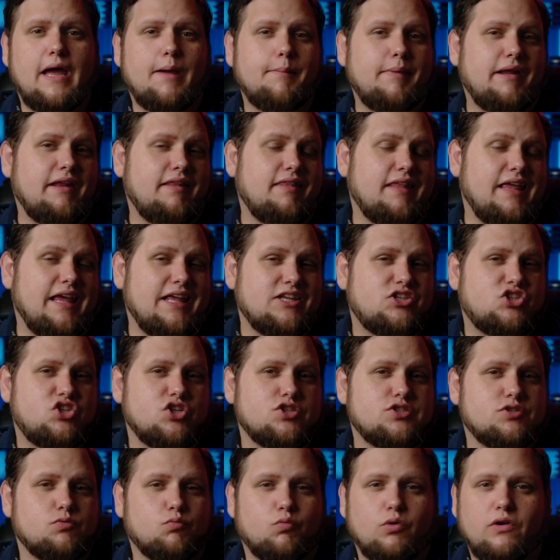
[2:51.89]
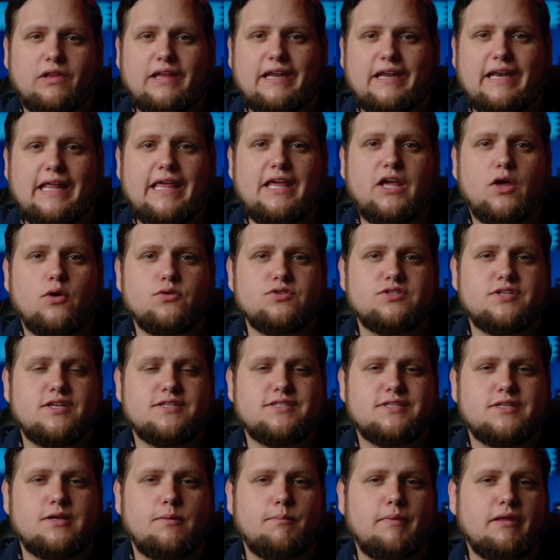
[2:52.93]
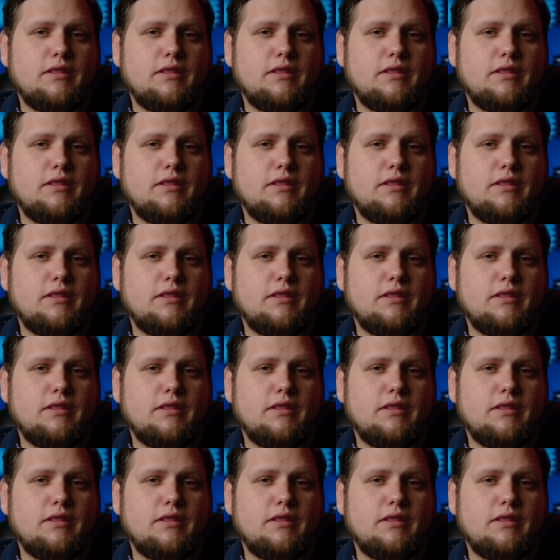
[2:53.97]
I mean, it's just really an ecosystem,